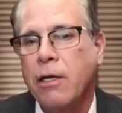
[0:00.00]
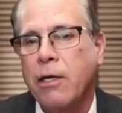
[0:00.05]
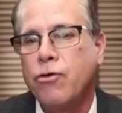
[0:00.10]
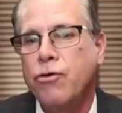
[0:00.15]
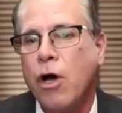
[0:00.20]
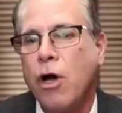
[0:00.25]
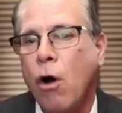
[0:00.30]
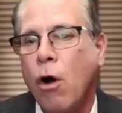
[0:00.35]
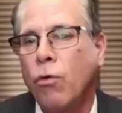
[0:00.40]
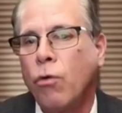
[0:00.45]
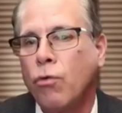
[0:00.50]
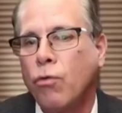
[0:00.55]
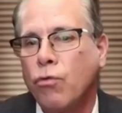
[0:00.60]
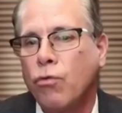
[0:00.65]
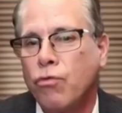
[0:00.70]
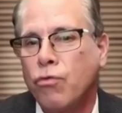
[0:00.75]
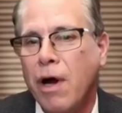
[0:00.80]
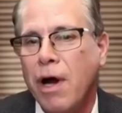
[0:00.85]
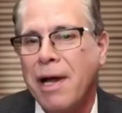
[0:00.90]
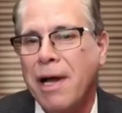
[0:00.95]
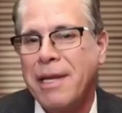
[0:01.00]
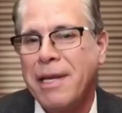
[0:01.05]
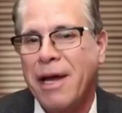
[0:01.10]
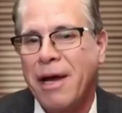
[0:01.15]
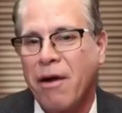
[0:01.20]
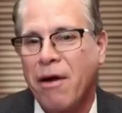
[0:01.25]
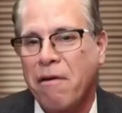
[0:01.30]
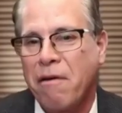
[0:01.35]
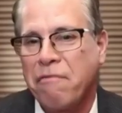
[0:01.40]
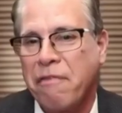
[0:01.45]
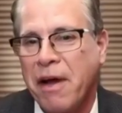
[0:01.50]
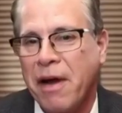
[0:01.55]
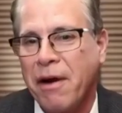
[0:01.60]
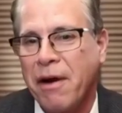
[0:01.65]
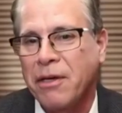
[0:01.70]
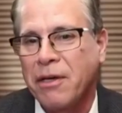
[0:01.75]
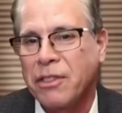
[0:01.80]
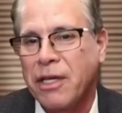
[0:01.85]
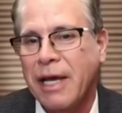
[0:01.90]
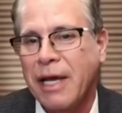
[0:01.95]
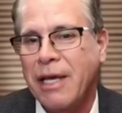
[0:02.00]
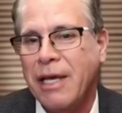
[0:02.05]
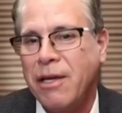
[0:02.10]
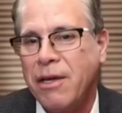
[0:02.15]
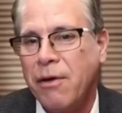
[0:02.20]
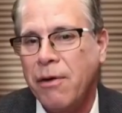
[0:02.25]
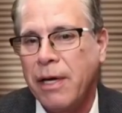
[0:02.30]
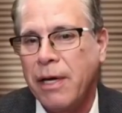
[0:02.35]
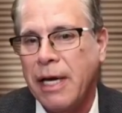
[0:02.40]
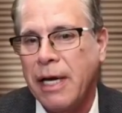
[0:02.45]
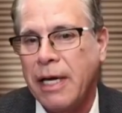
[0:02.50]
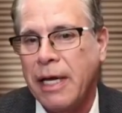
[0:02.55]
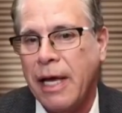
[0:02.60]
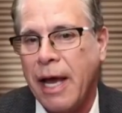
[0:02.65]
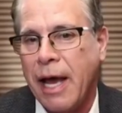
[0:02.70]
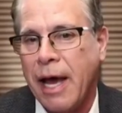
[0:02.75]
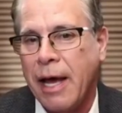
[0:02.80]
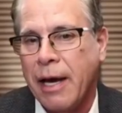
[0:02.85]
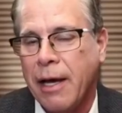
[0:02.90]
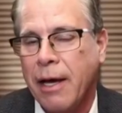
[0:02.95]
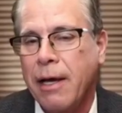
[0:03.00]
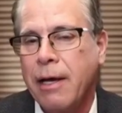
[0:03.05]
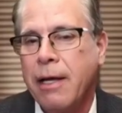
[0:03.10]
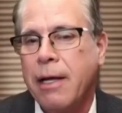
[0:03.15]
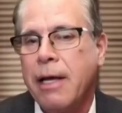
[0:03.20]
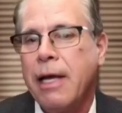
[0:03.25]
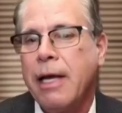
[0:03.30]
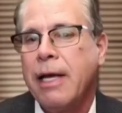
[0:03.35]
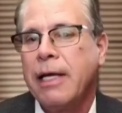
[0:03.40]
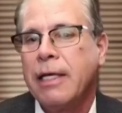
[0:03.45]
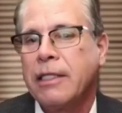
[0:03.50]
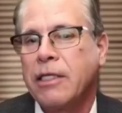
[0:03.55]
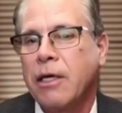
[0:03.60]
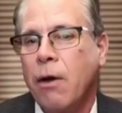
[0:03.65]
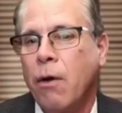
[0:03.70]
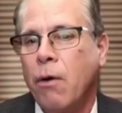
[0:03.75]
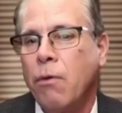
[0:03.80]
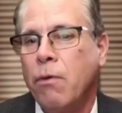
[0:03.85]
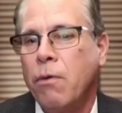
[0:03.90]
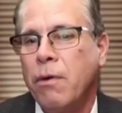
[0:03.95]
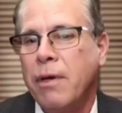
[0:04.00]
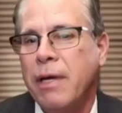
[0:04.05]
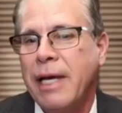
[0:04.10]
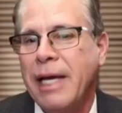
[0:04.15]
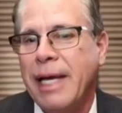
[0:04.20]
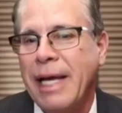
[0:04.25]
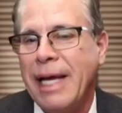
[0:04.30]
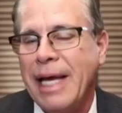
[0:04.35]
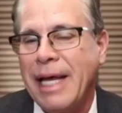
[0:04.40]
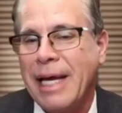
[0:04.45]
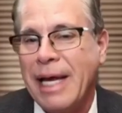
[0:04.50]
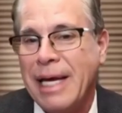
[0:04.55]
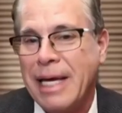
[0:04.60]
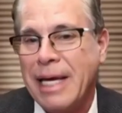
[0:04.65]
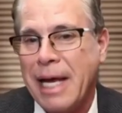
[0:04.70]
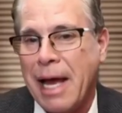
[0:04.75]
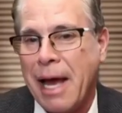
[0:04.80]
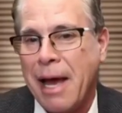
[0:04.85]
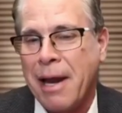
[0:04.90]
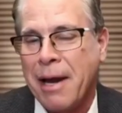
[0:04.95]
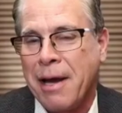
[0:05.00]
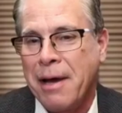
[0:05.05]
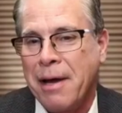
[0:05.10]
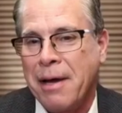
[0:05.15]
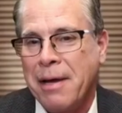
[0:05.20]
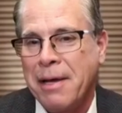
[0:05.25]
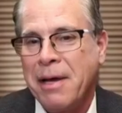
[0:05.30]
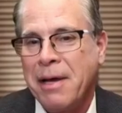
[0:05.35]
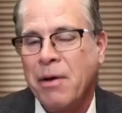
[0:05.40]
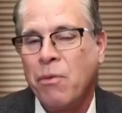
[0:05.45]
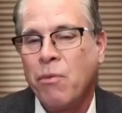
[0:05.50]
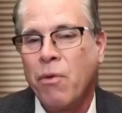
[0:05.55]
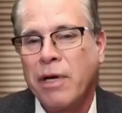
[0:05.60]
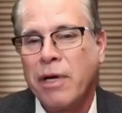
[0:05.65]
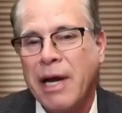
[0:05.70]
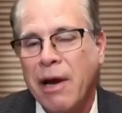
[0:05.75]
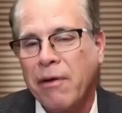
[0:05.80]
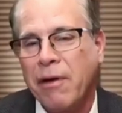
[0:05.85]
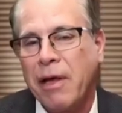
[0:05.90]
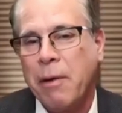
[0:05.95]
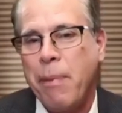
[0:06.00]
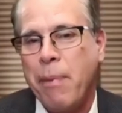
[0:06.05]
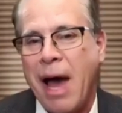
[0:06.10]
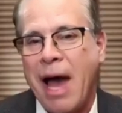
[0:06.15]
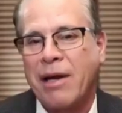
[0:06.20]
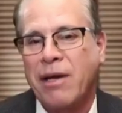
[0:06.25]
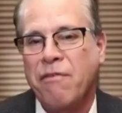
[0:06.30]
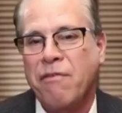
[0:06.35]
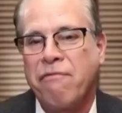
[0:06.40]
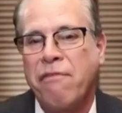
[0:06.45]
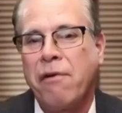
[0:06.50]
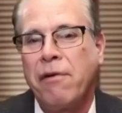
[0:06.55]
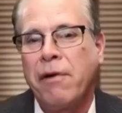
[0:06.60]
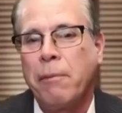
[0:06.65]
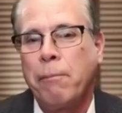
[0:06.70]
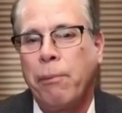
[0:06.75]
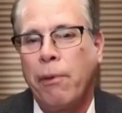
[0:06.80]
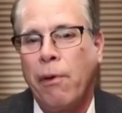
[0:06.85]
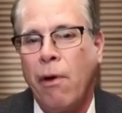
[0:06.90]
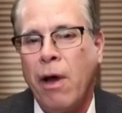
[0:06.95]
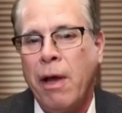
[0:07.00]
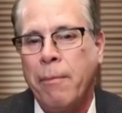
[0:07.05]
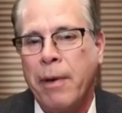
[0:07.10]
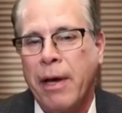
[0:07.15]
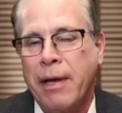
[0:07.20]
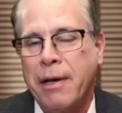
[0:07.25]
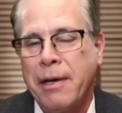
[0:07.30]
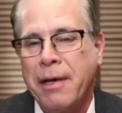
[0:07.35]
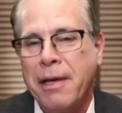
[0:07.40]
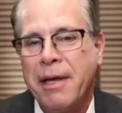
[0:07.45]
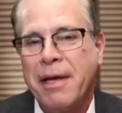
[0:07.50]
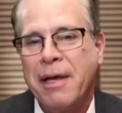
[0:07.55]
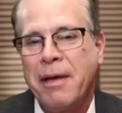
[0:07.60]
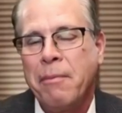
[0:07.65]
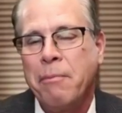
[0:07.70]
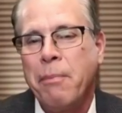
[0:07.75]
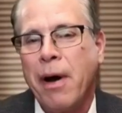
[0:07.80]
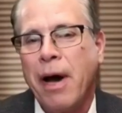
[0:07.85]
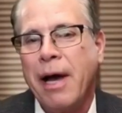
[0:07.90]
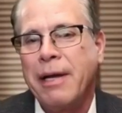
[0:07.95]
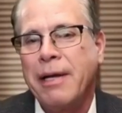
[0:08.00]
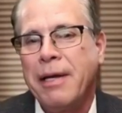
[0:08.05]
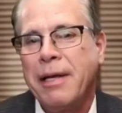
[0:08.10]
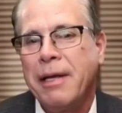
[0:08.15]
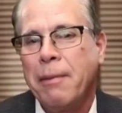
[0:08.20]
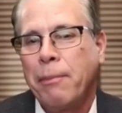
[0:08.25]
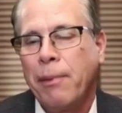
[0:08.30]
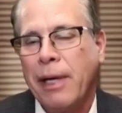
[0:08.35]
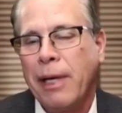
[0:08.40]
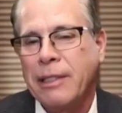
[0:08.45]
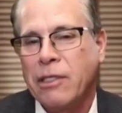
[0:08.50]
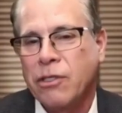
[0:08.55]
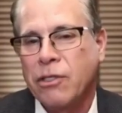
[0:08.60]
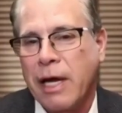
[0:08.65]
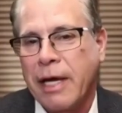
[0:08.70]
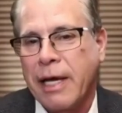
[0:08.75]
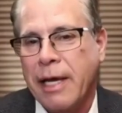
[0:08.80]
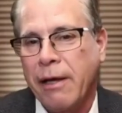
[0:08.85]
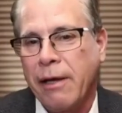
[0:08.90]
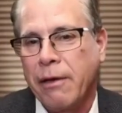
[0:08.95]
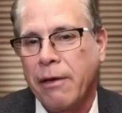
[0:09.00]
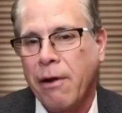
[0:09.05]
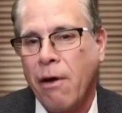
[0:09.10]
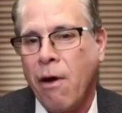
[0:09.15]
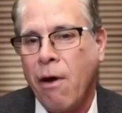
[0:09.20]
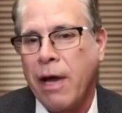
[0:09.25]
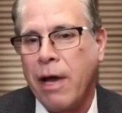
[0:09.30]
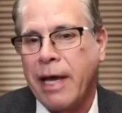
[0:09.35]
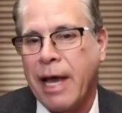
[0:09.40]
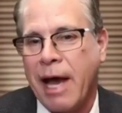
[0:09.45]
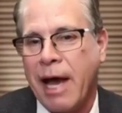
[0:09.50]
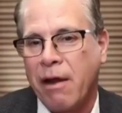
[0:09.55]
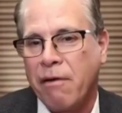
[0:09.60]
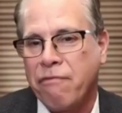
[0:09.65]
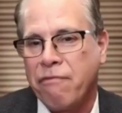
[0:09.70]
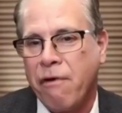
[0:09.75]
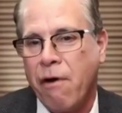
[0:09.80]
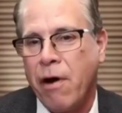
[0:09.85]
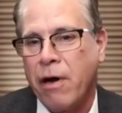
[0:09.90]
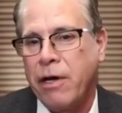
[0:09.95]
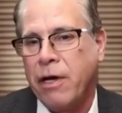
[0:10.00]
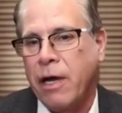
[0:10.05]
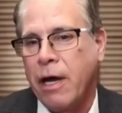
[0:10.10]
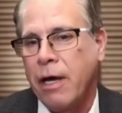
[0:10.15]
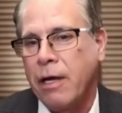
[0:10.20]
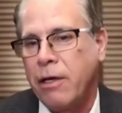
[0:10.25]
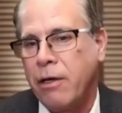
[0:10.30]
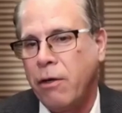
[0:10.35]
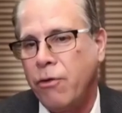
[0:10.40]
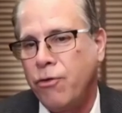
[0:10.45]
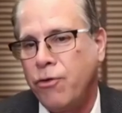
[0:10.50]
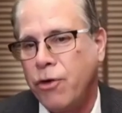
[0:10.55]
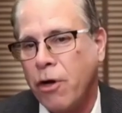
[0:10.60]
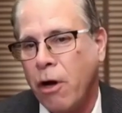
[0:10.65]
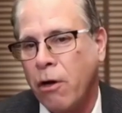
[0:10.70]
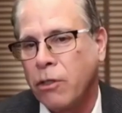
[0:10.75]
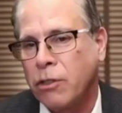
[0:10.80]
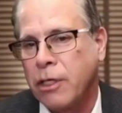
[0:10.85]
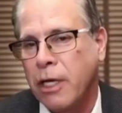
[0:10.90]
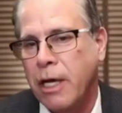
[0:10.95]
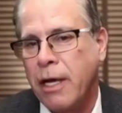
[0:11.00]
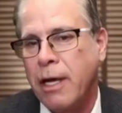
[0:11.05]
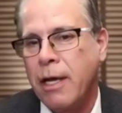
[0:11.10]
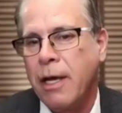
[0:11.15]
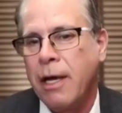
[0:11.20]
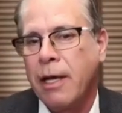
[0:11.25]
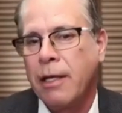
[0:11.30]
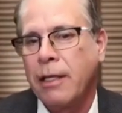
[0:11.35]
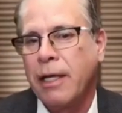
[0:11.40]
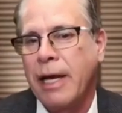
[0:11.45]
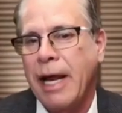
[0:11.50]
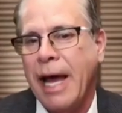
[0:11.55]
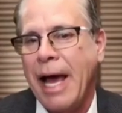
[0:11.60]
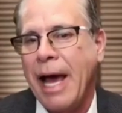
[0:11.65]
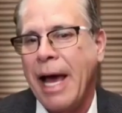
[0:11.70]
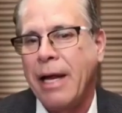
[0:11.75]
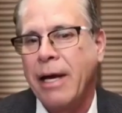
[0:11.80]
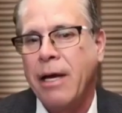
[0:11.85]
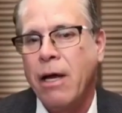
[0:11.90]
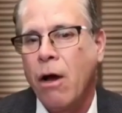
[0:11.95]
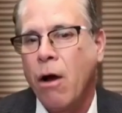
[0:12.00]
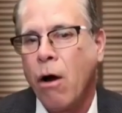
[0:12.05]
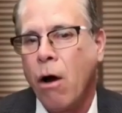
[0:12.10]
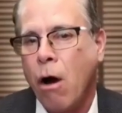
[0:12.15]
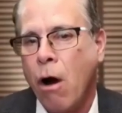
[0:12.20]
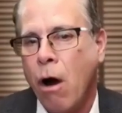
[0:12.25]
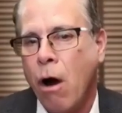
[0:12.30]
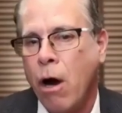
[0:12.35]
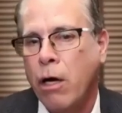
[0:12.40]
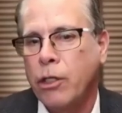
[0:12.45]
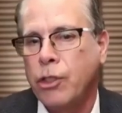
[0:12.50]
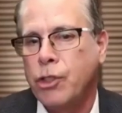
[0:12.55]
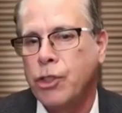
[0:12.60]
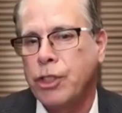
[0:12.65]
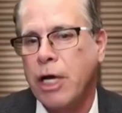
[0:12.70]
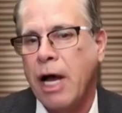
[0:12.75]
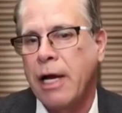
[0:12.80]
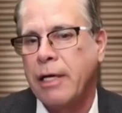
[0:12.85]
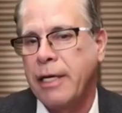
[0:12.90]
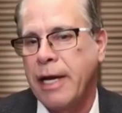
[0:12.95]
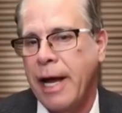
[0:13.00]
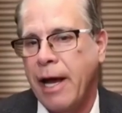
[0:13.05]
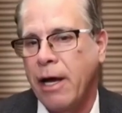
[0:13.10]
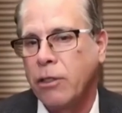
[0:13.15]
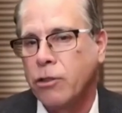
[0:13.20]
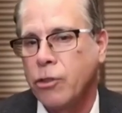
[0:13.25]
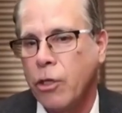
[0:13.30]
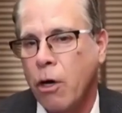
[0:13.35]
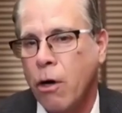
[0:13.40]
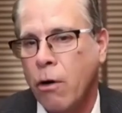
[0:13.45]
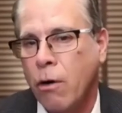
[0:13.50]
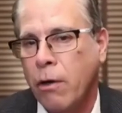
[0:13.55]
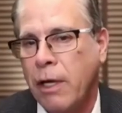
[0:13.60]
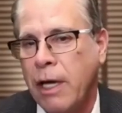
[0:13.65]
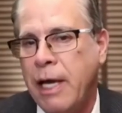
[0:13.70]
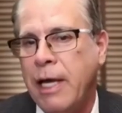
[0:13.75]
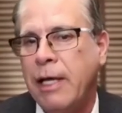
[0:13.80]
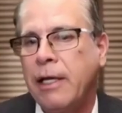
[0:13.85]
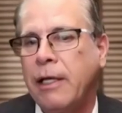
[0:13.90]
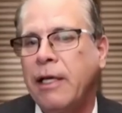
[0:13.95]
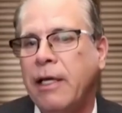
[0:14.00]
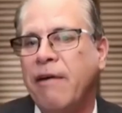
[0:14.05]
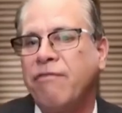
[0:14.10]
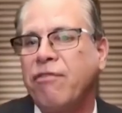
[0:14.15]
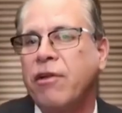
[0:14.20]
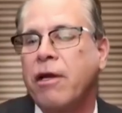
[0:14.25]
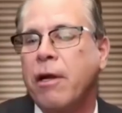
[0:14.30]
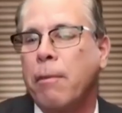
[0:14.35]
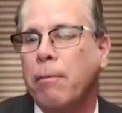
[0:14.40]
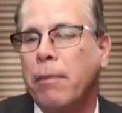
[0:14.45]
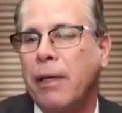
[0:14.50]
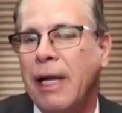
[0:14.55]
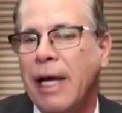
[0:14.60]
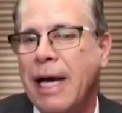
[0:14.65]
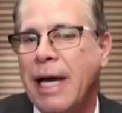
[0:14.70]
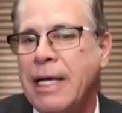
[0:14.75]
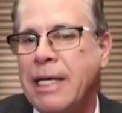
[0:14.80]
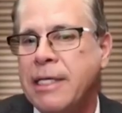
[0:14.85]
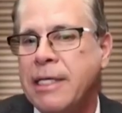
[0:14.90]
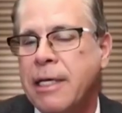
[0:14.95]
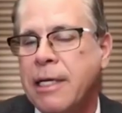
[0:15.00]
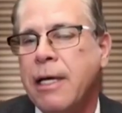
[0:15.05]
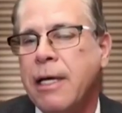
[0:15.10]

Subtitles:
don't run their affairs like you do in Indiana. So in Indiana, we're nearly back to full employment. But places like Illinois, California, New Jersey that had hard shutdowns early, lifted them late,